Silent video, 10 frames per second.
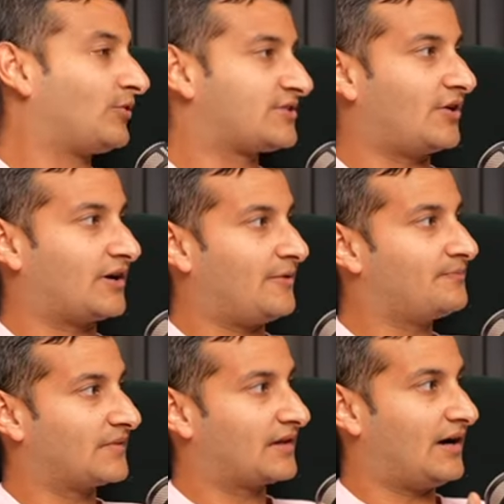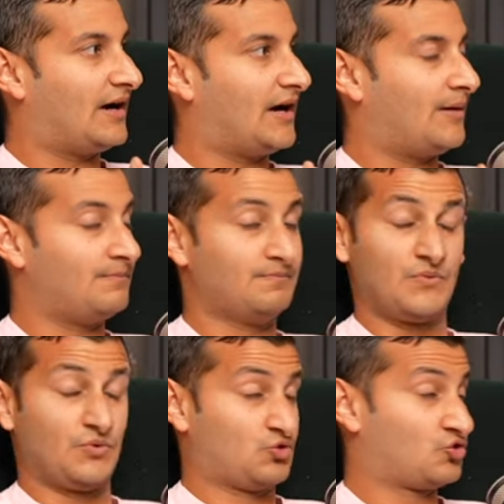soccer. Um,
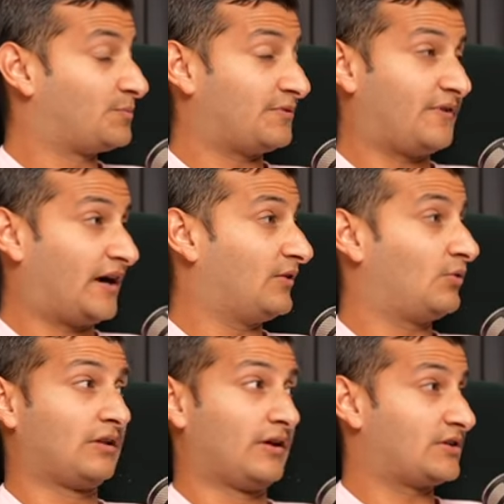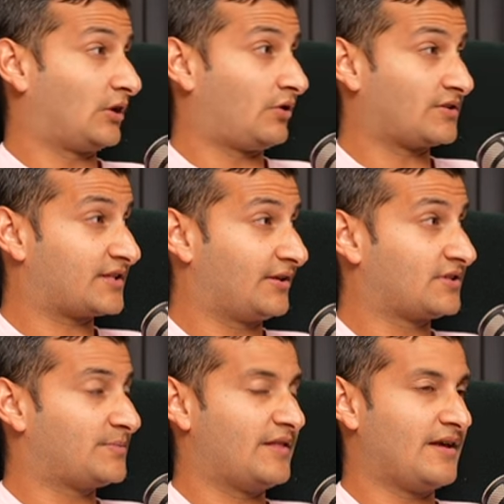super fun, learned a lot of skills,
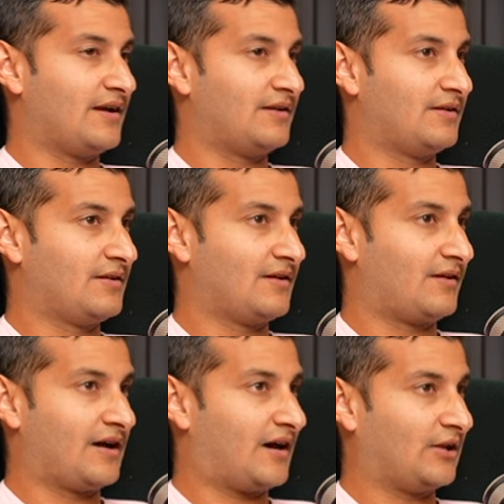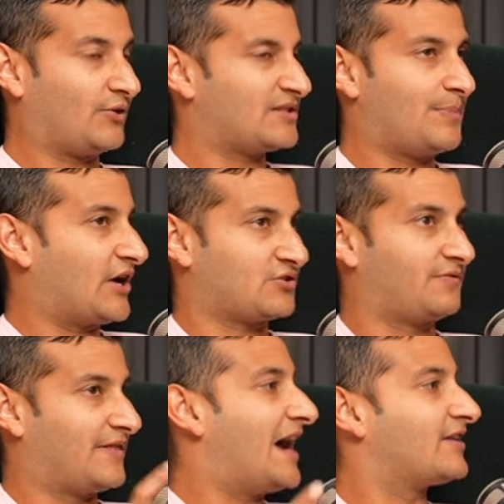but then I lost the passion for
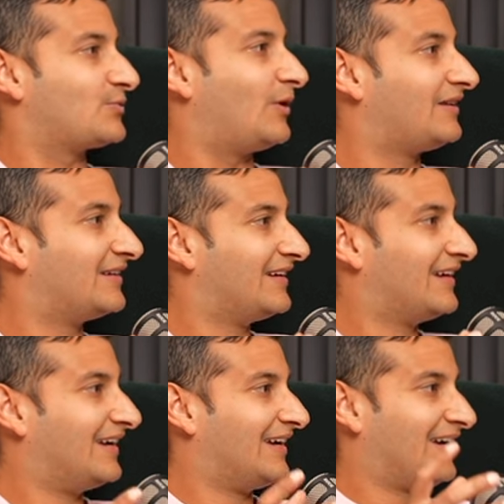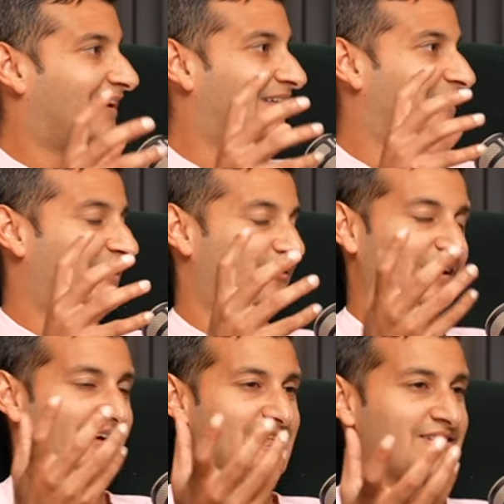that as well. And then I
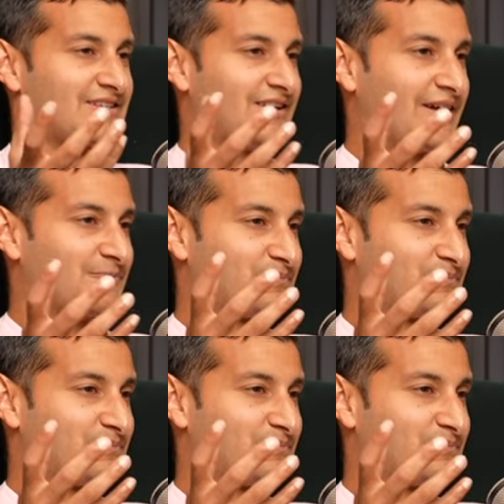realized I was like,